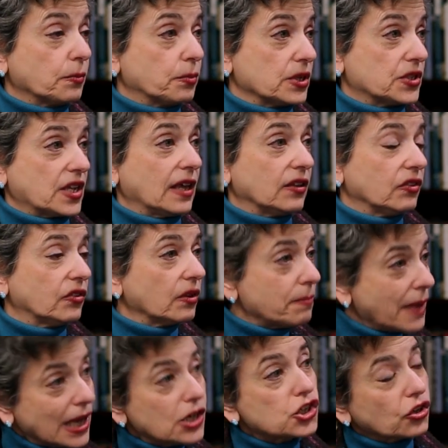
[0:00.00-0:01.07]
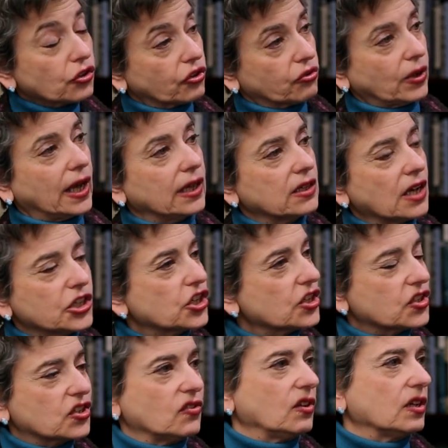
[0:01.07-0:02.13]
present the major threat, not
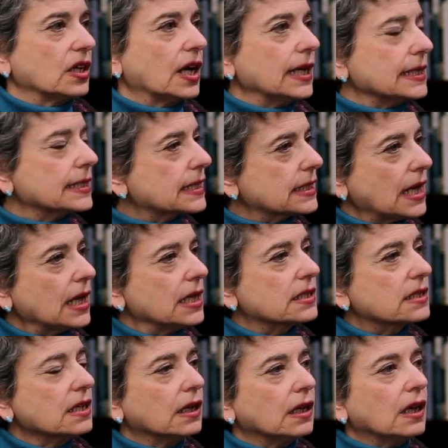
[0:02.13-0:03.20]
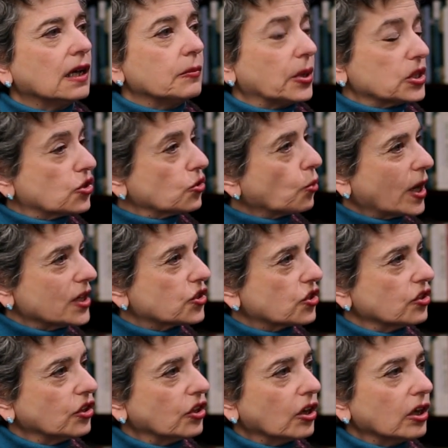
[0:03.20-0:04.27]
just to the United States, but to
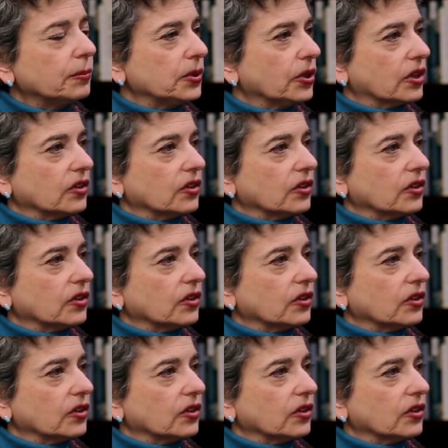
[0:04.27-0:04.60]
Western Europe.